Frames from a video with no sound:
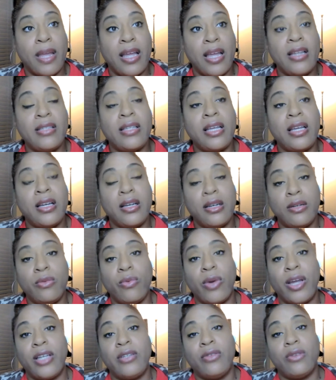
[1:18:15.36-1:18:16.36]
It is a good
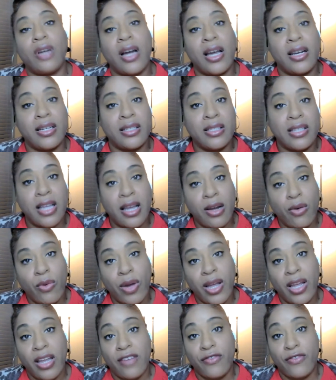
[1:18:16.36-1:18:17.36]
way to kind of
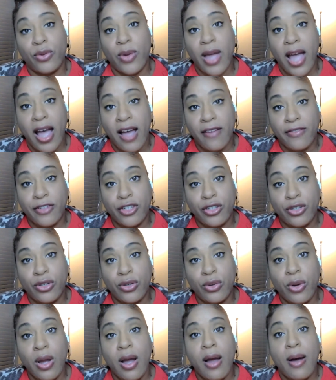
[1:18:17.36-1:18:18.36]
segue if you have
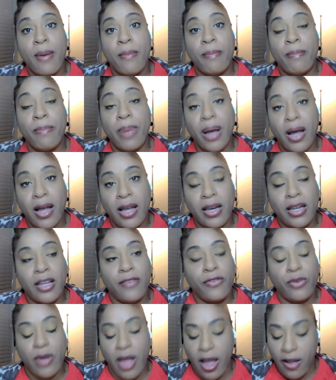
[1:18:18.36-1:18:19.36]
to, but
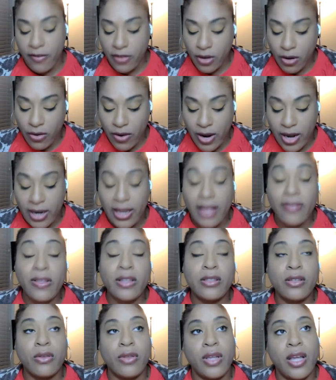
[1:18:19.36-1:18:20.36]
if you have the credit. And
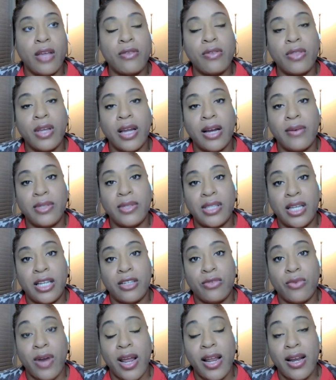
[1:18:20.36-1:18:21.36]
then, so the other thing I would say
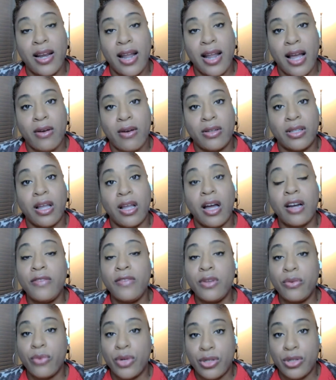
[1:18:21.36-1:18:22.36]
is right now, a lot
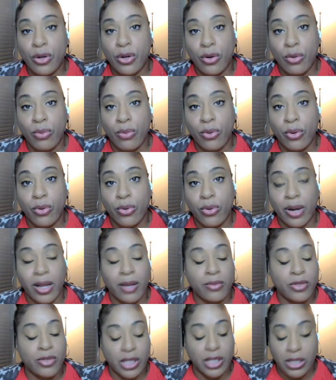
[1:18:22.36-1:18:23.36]
of the rent to own
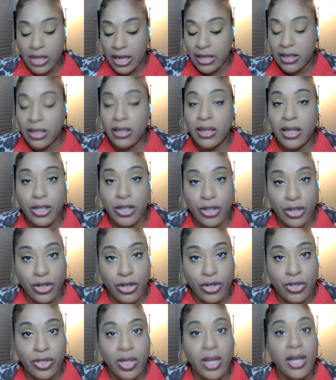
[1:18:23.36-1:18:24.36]
programs, just like the
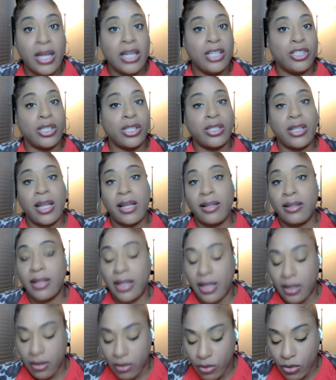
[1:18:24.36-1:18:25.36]
lenders, just like
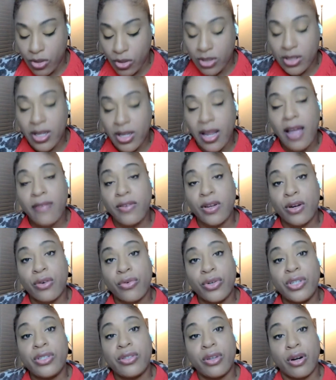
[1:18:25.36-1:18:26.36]
landlords, they have
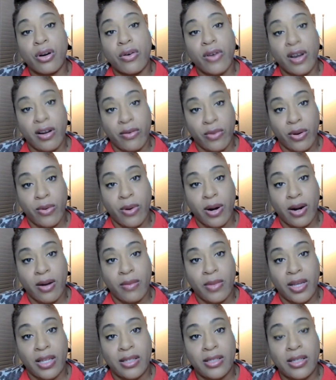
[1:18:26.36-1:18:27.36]
increased their credit
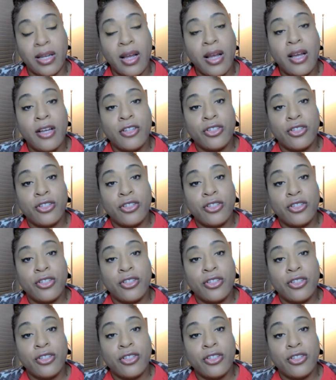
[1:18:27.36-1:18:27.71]
requirements.